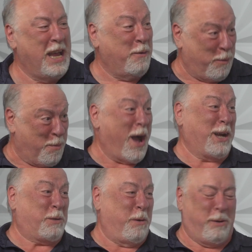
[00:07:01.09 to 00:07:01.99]
From my
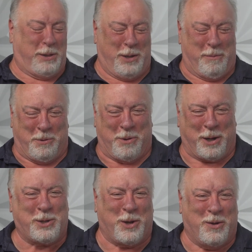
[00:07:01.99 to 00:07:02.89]
experience, never
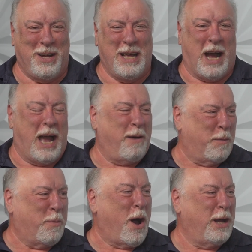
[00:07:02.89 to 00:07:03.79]
works. So I have
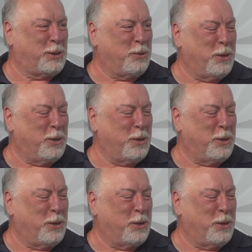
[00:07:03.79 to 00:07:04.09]
a bias.